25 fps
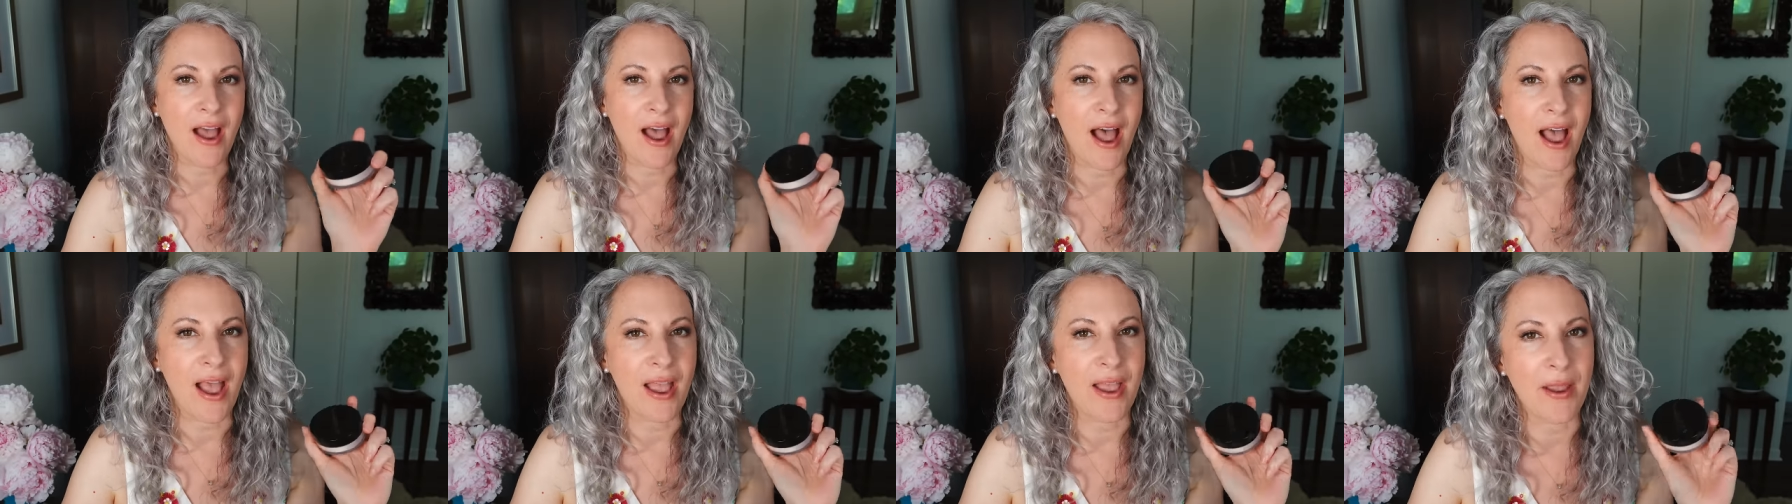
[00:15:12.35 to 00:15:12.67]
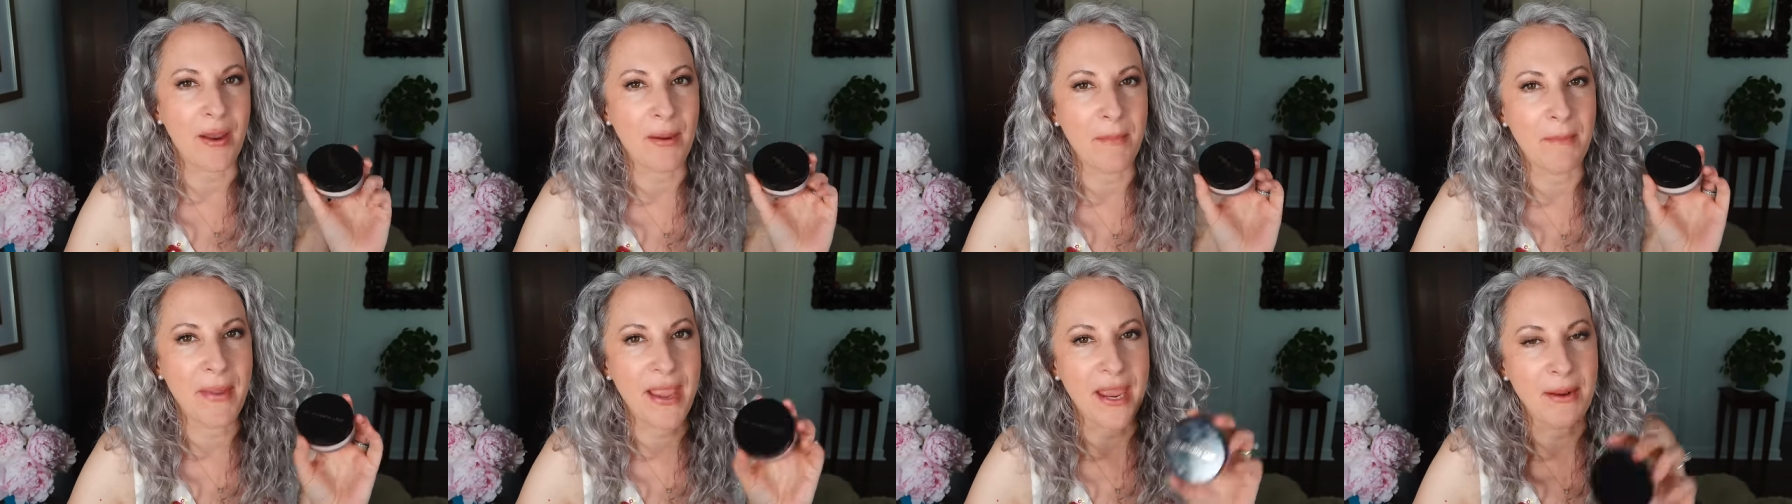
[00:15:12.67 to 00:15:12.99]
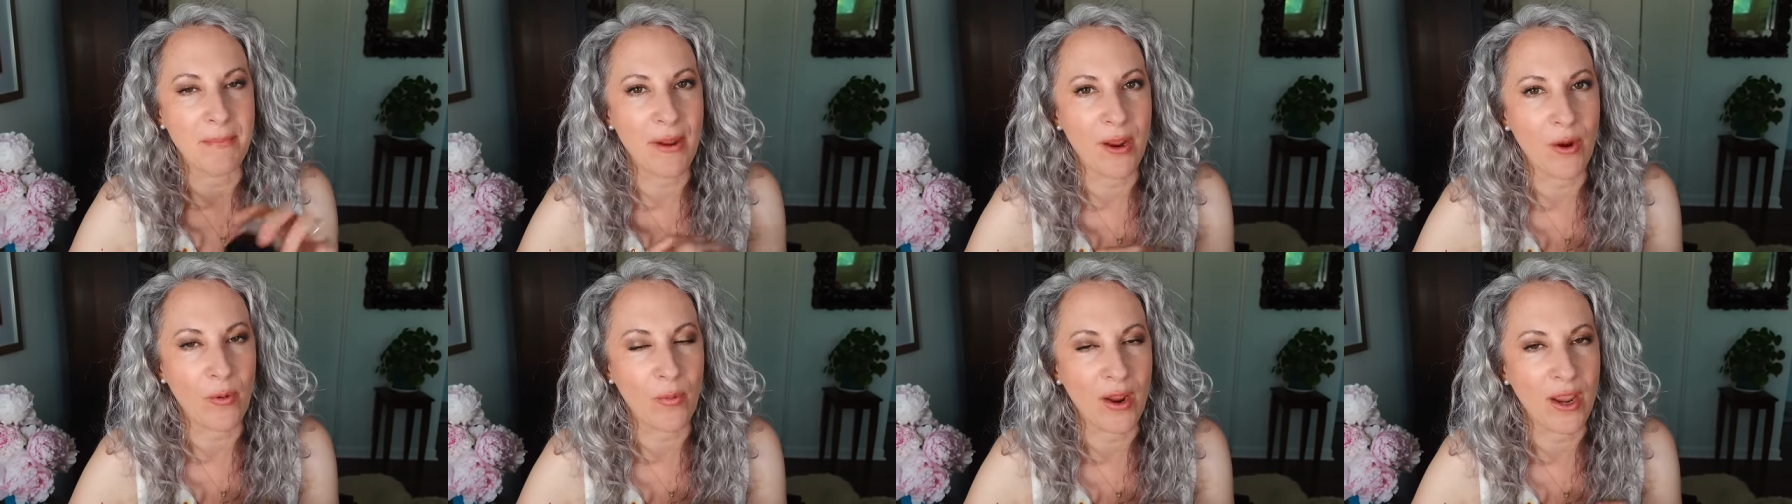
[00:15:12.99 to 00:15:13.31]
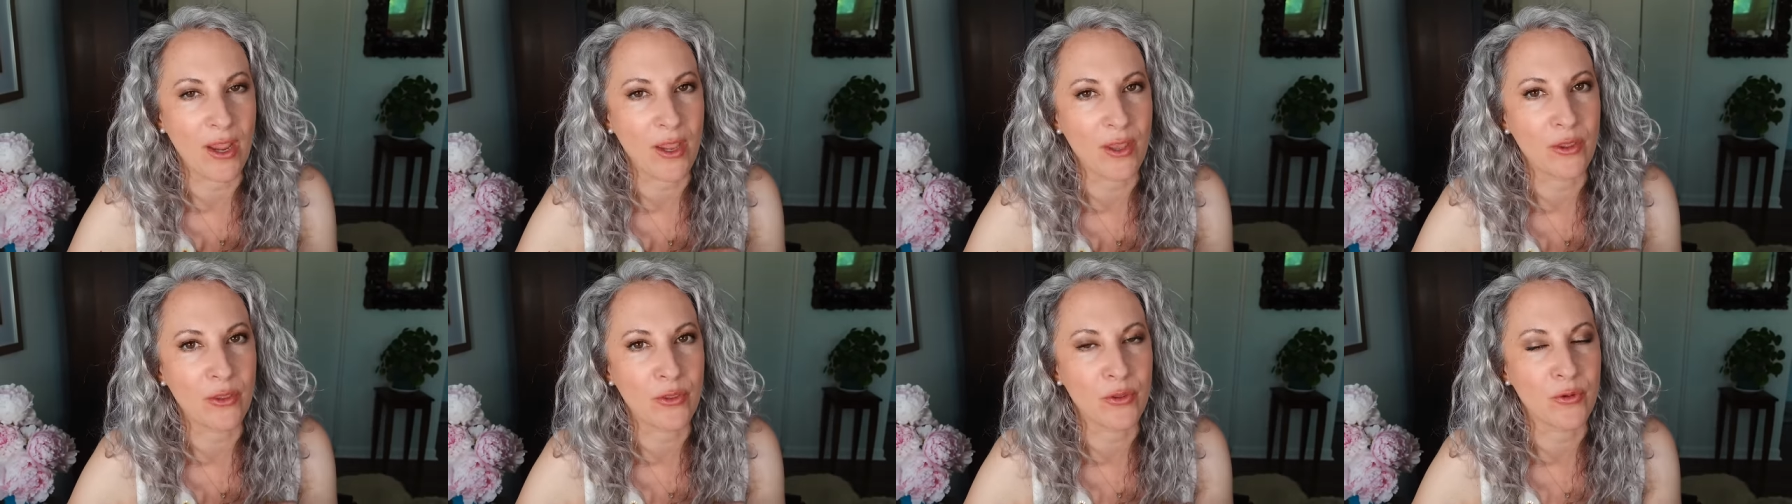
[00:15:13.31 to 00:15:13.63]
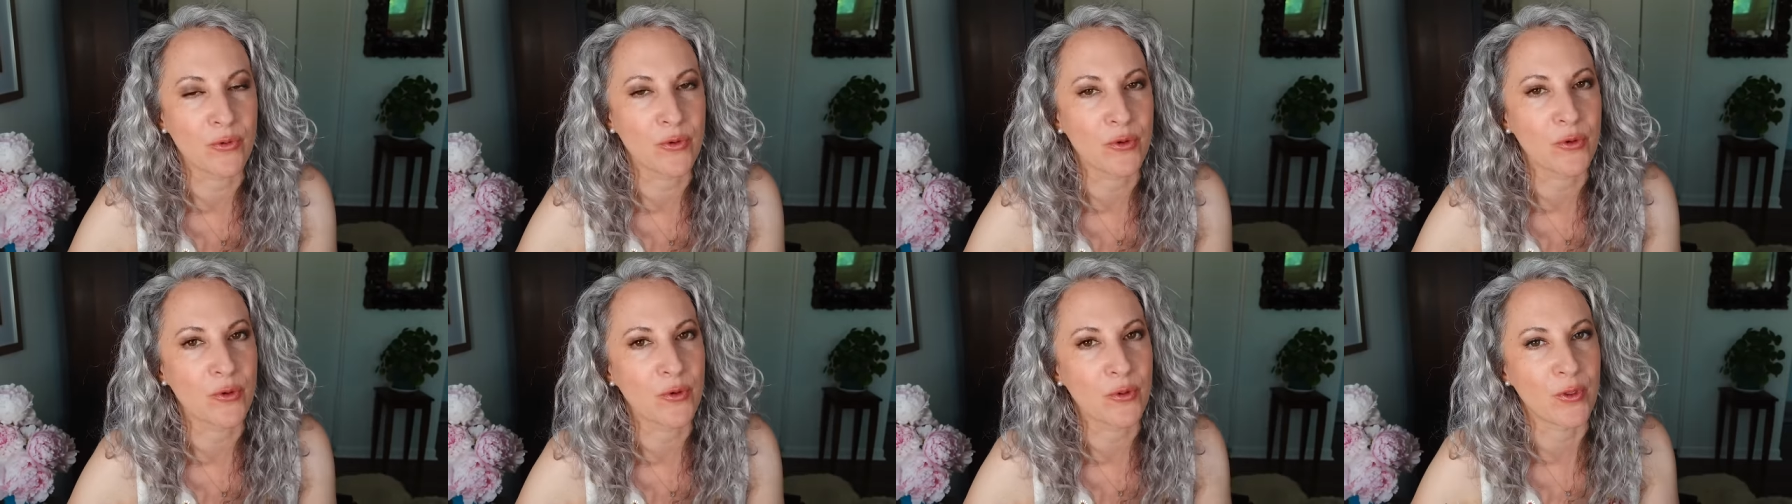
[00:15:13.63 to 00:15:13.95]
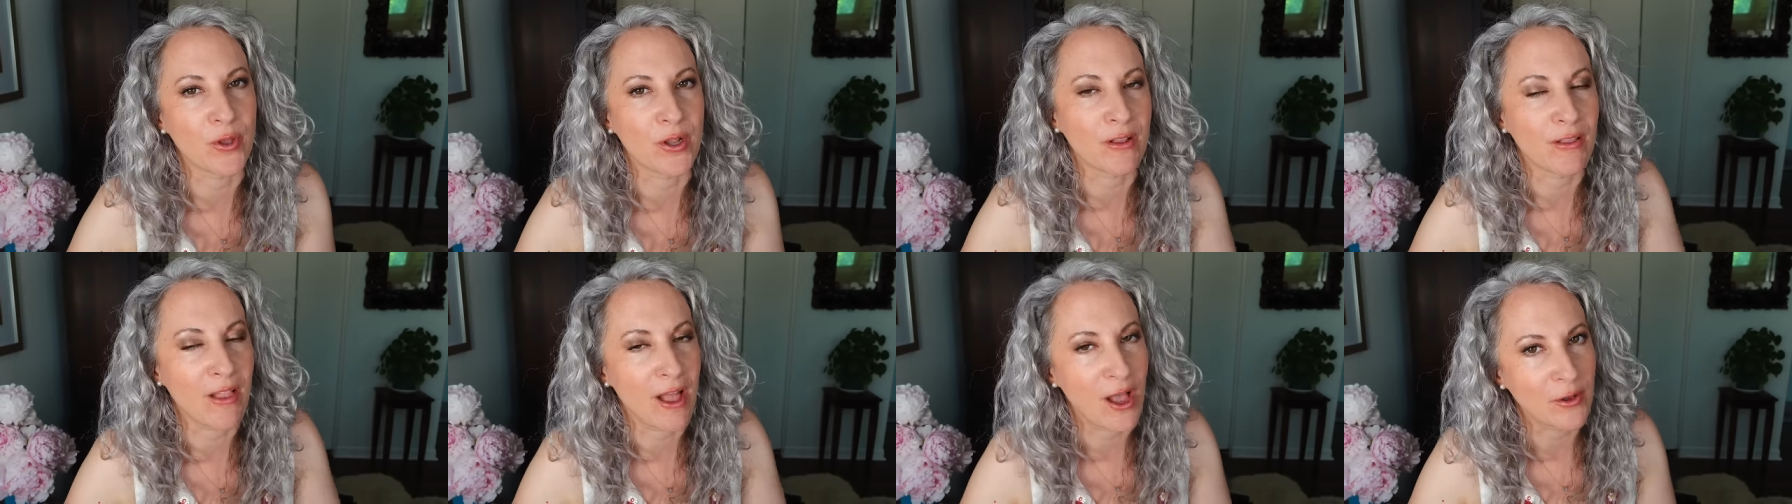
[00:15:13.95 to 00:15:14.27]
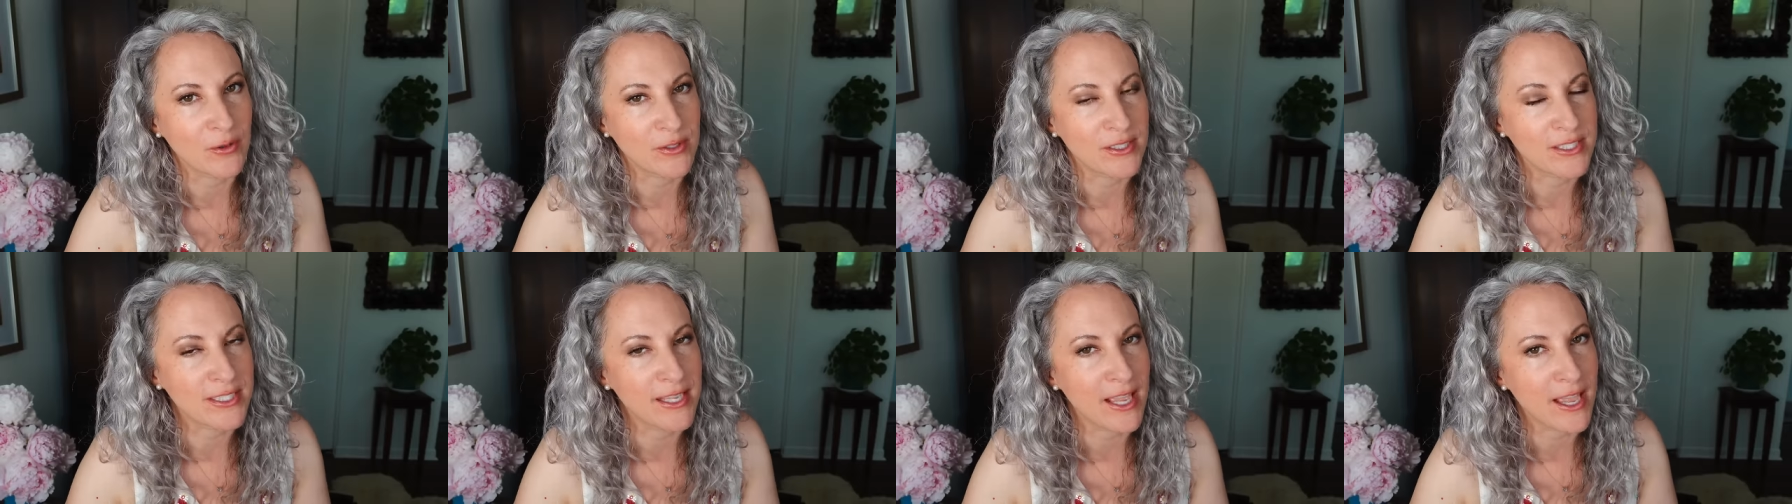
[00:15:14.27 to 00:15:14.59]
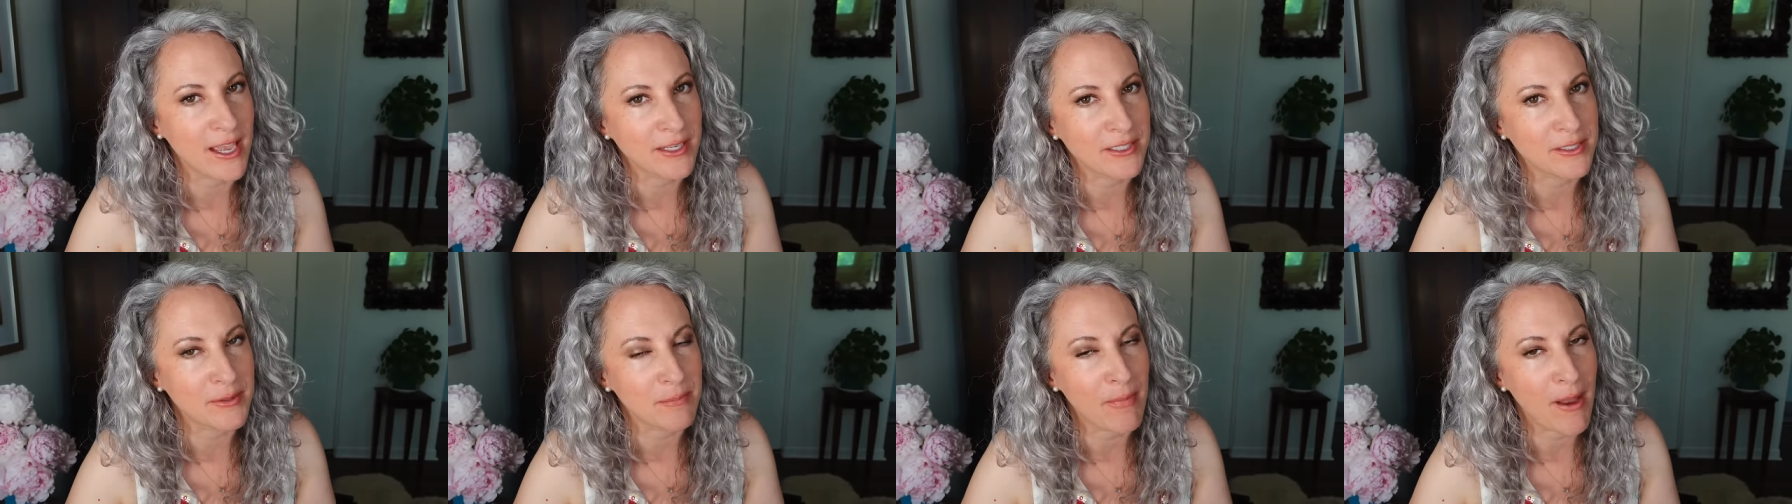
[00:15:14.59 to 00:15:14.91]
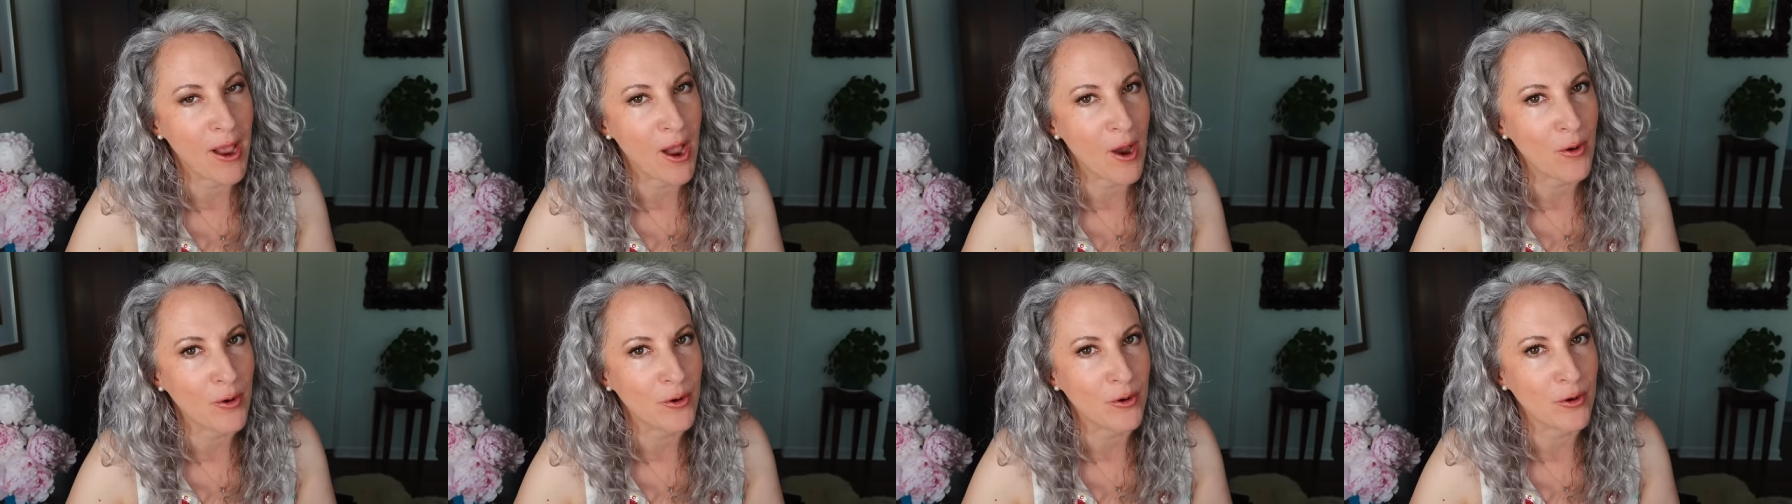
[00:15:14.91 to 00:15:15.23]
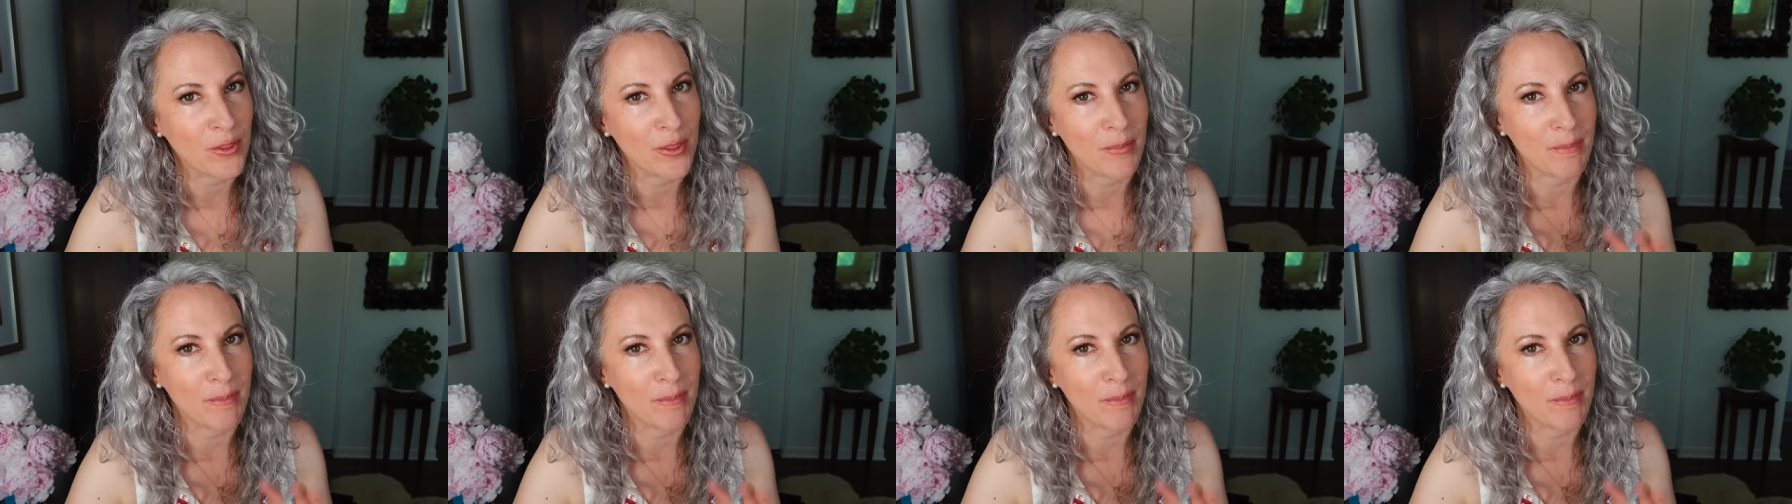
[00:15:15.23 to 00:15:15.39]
I made my way through the Cloud Set powder,